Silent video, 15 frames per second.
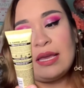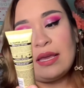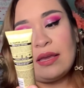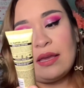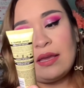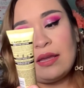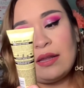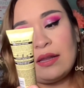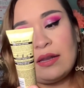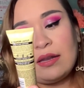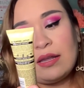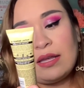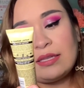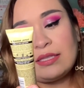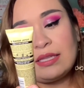And
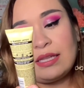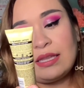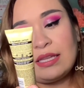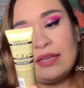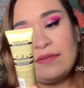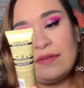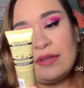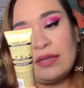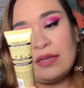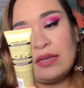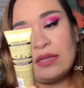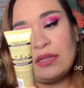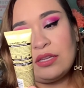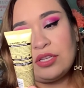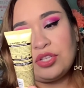it's a leave-in
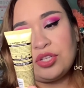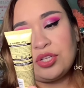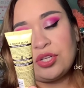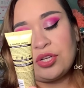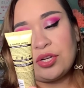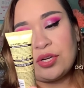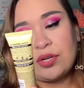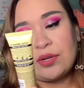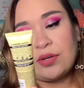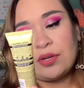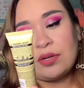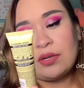conditioner